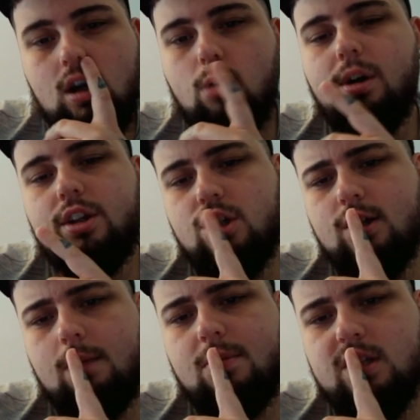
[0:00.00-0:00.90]
Which
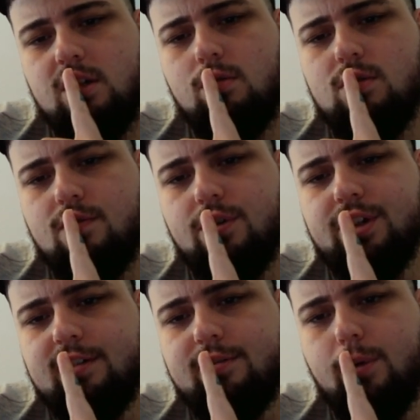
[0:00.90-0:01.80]
shape is used for a
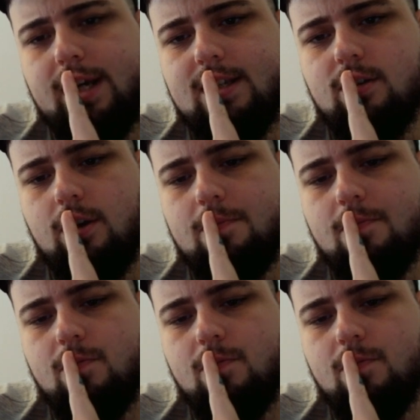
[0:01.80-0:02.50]
give way sign?